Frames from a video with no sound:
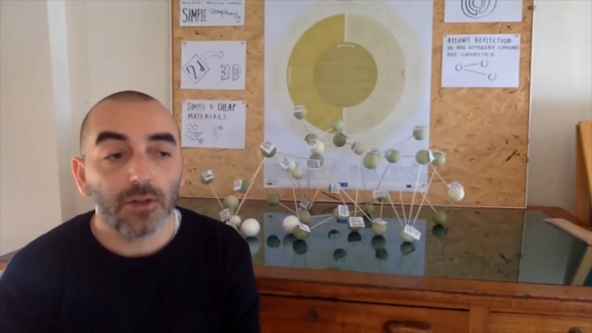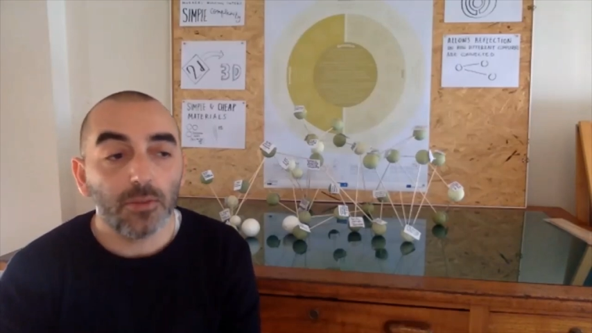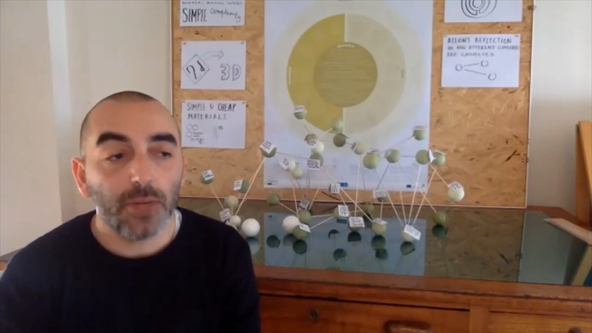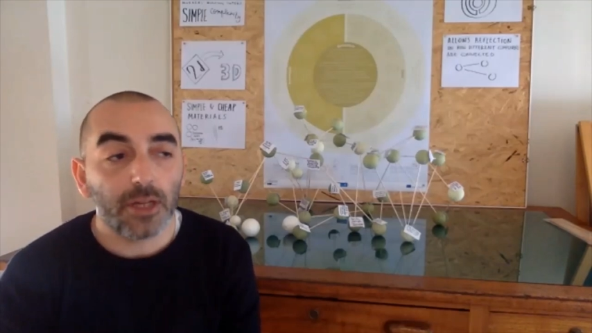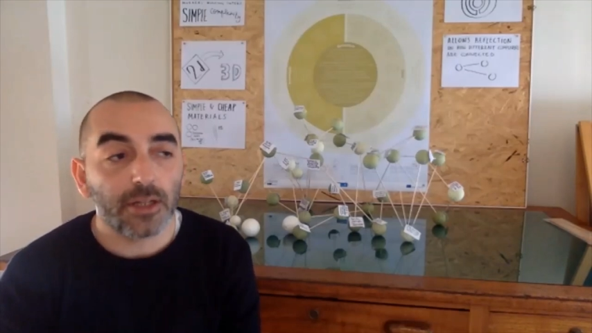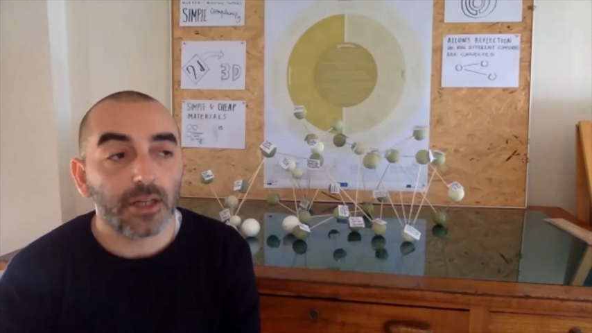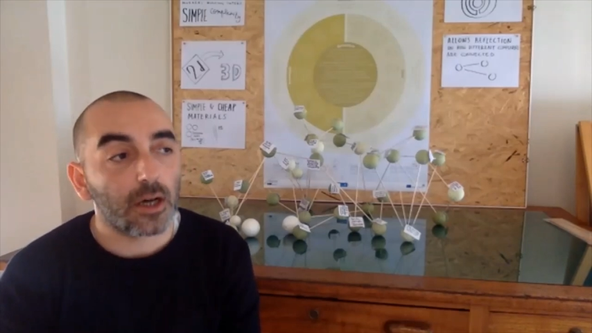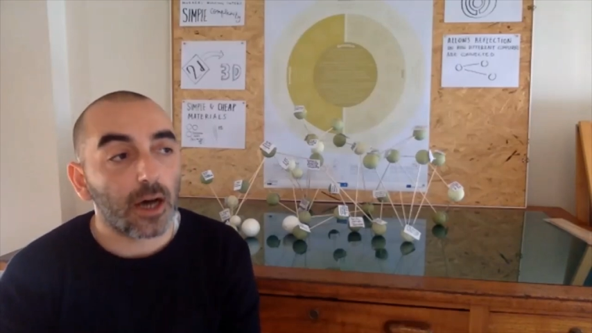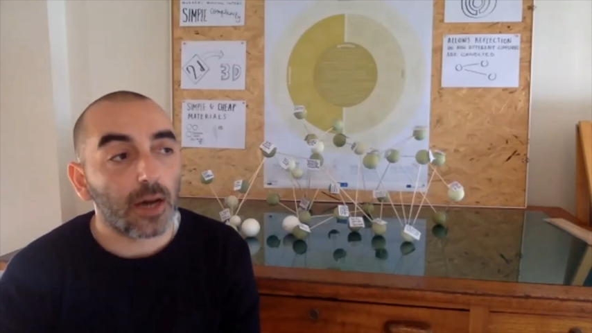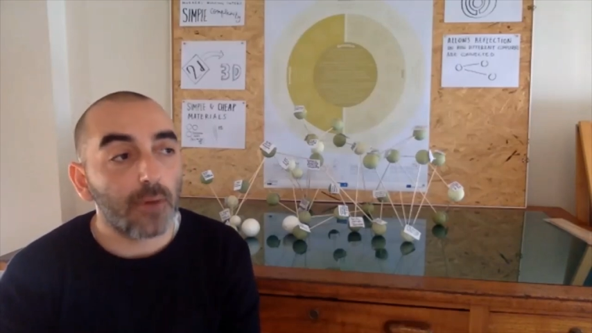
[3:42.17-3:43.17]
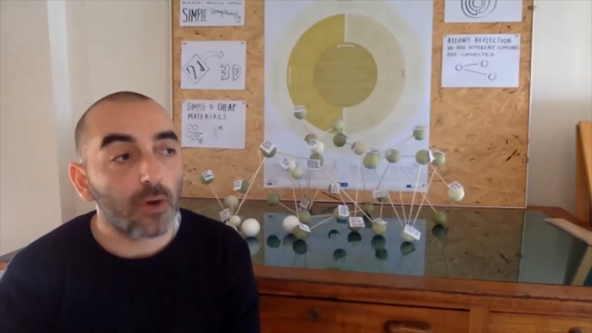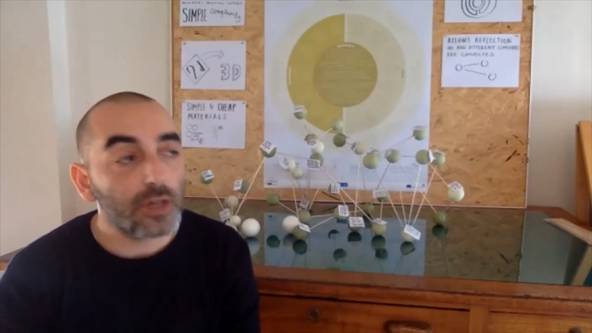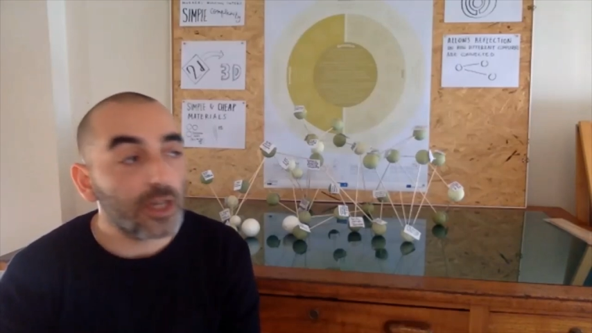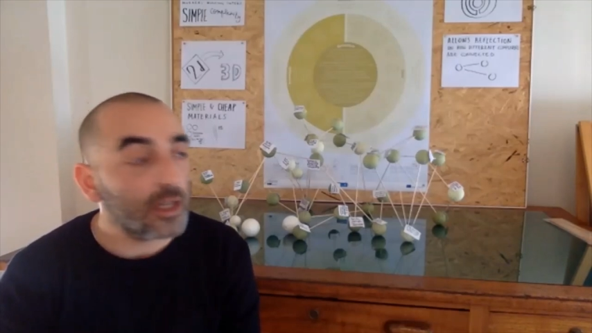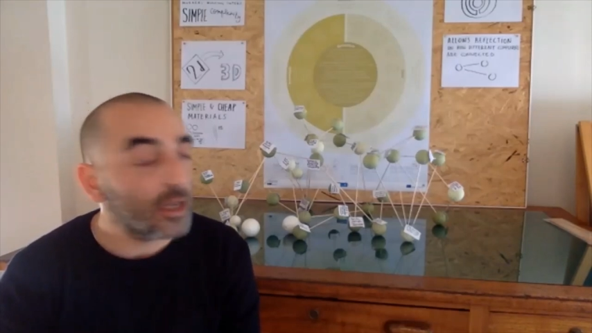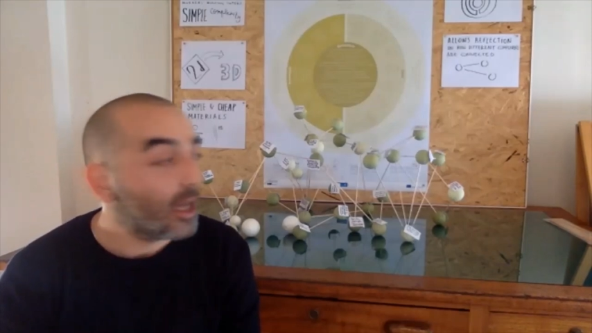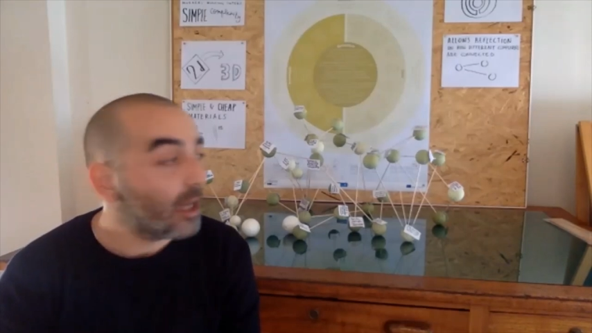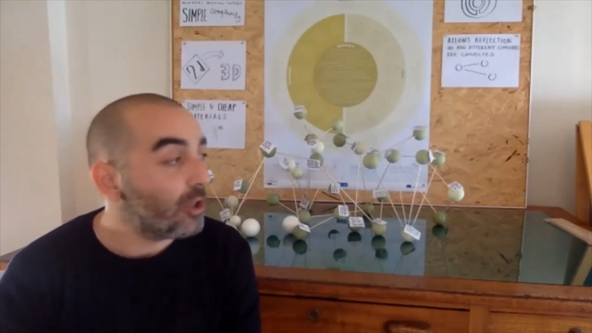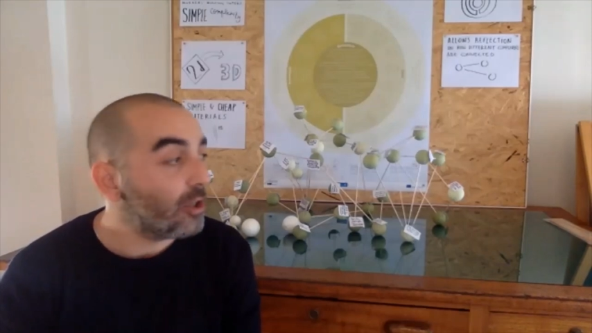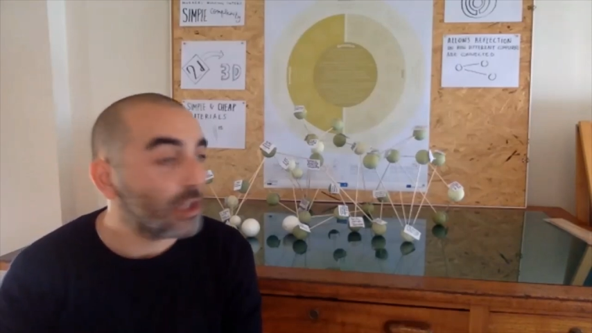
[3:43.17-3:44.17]
to build a model
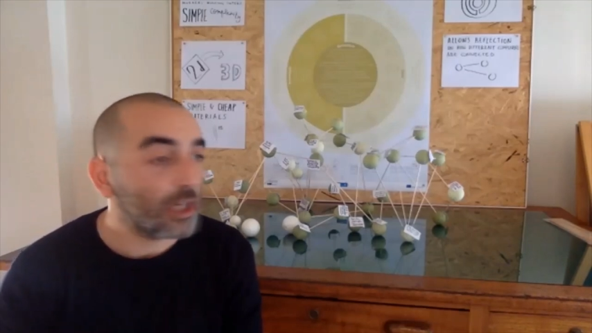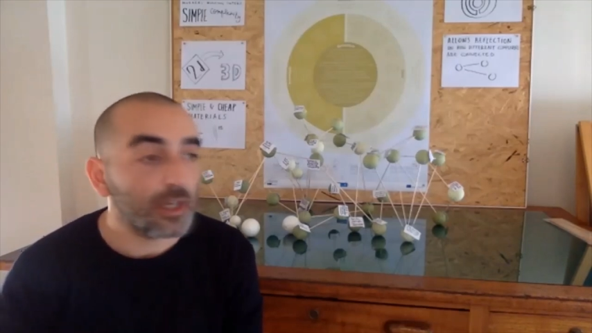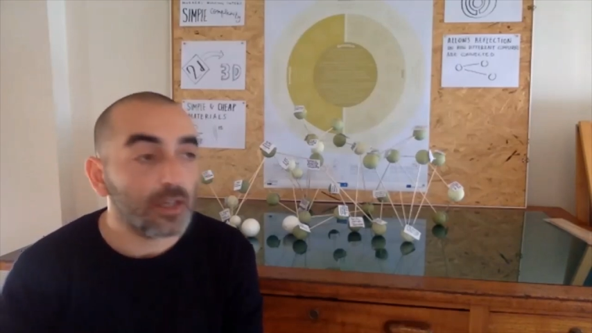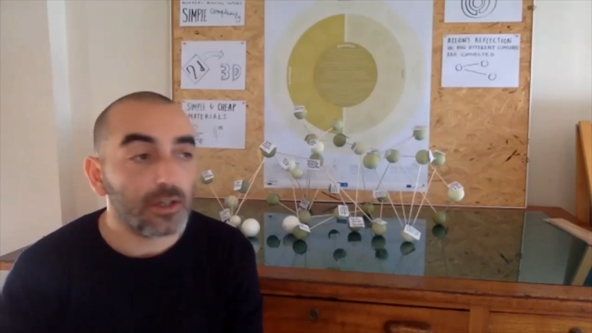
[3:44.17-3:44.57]
using